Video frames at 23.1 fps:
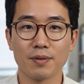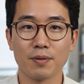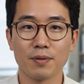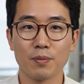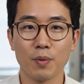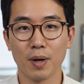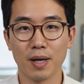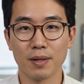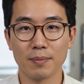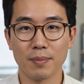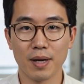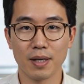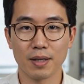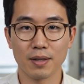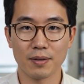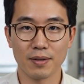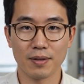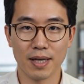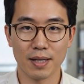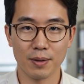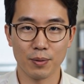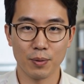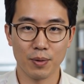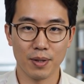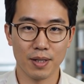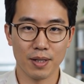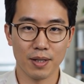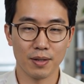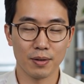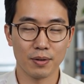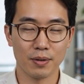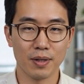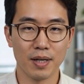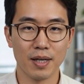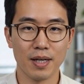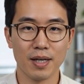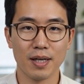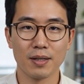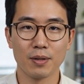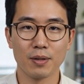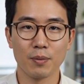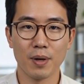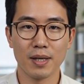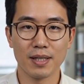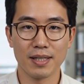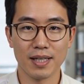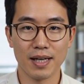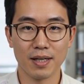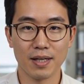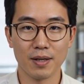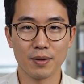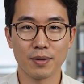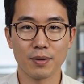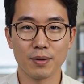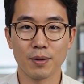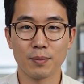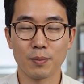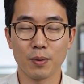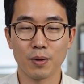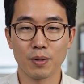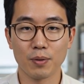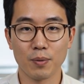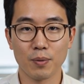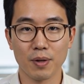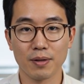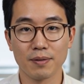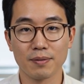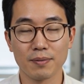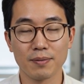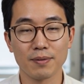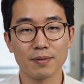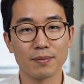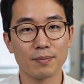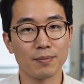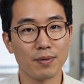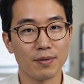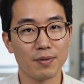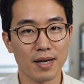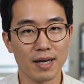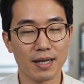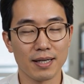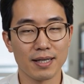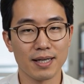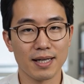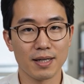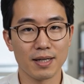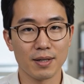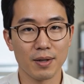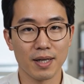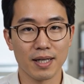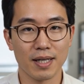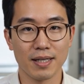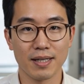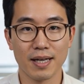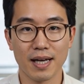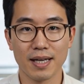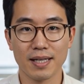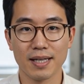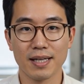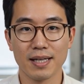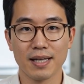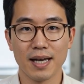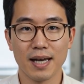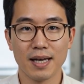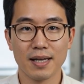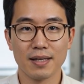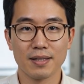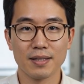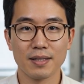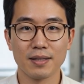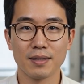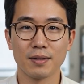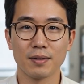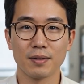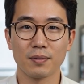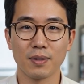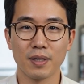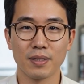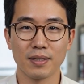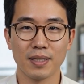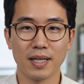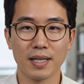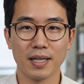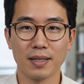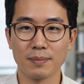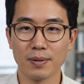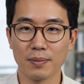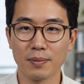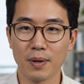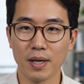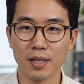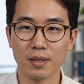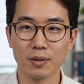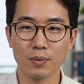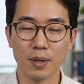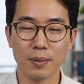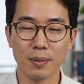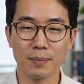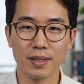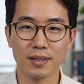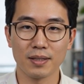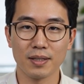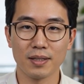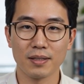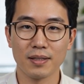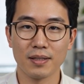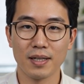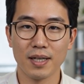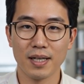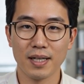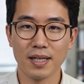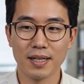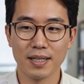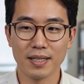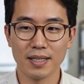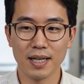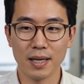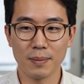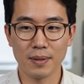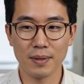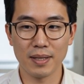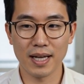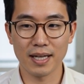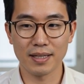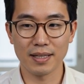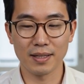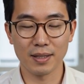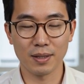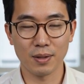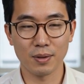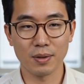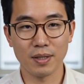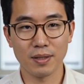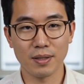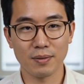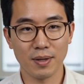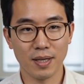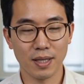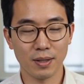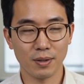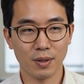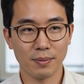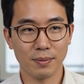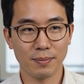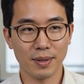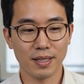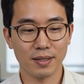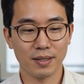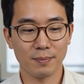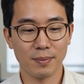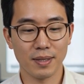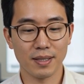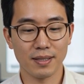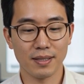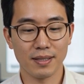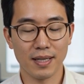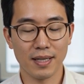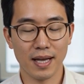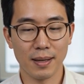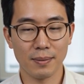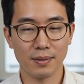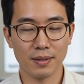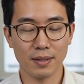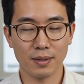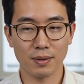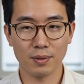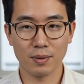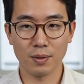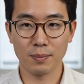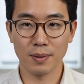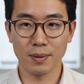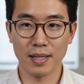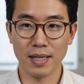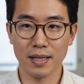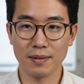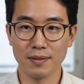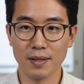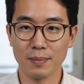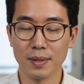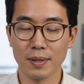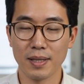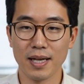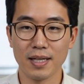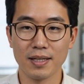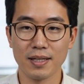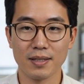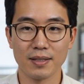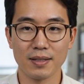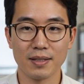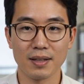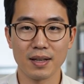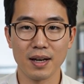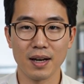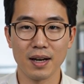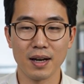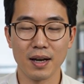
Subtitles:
Wine Mono 8.0 and Wine Gecko 3.1 provide integrated .NET 8, runtime, and modern web engine, enabling execution of Electron-based business apps and UPF applications